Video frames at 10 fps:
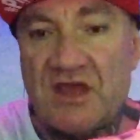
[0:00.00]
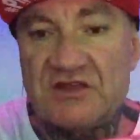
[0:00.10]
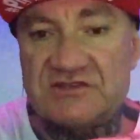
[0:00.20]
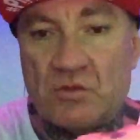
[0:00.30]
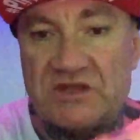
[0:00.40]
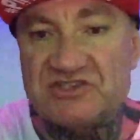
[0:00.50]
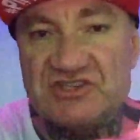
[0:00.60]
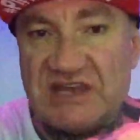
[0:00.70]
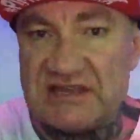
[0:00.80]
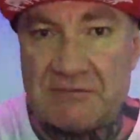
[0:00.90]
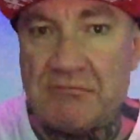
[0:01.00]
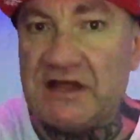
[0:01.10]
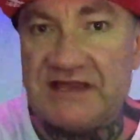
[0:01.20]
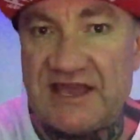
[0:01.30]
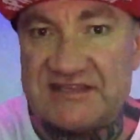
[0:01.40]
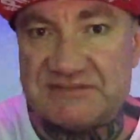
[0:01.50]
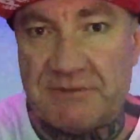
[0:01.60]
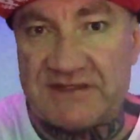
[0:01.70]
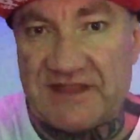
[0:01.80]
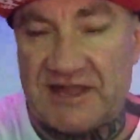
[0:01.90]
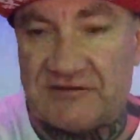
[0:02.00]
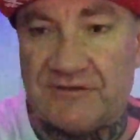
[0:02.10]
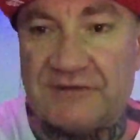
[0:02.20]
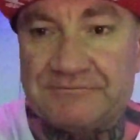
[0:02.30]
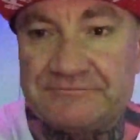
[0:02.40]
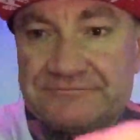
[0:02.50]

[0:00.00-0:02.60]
So once you take the money aspect out of it,